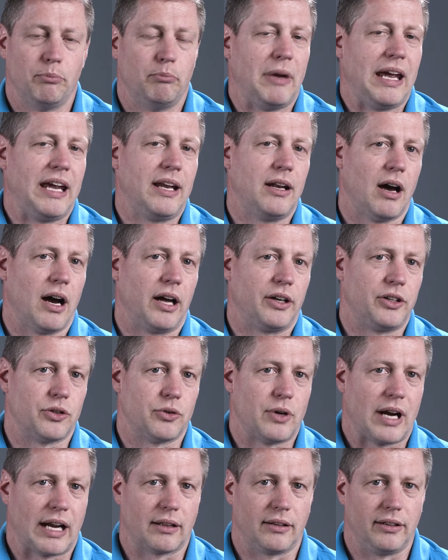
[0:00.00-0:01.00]
may not
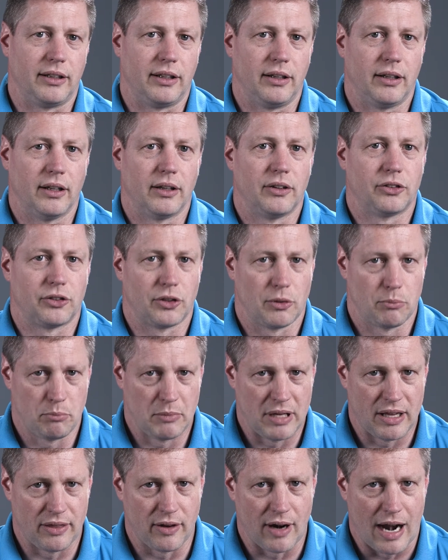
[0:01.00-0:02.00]
directly
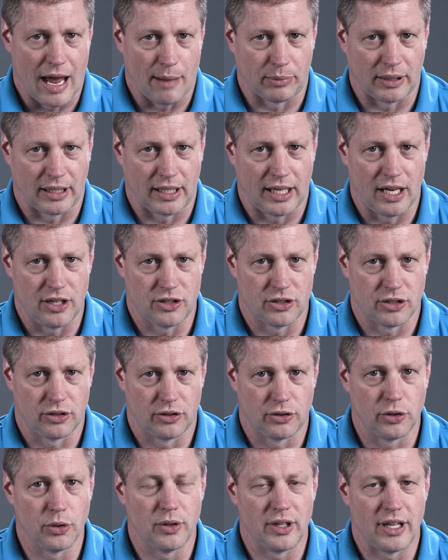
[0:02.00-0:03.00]
submit their
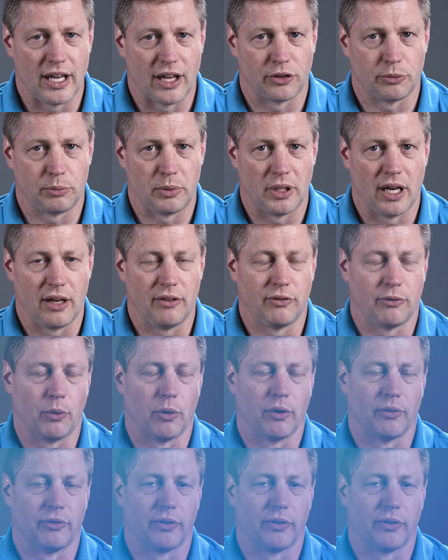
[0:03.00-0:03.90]
application to the SBA for